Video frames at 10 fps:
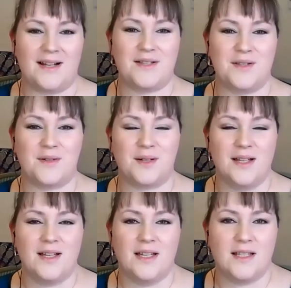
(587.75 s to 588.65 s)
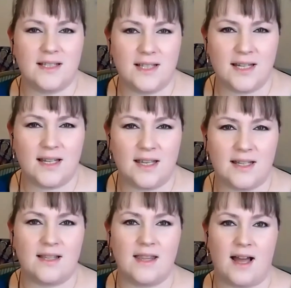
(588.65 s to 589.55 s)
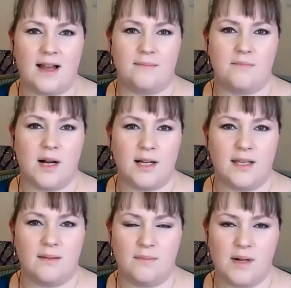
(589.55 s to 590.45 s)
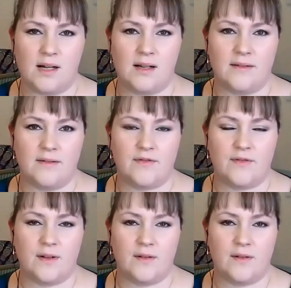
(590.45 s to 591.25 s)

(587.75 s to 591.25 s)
As you're sitting in that mucky muck of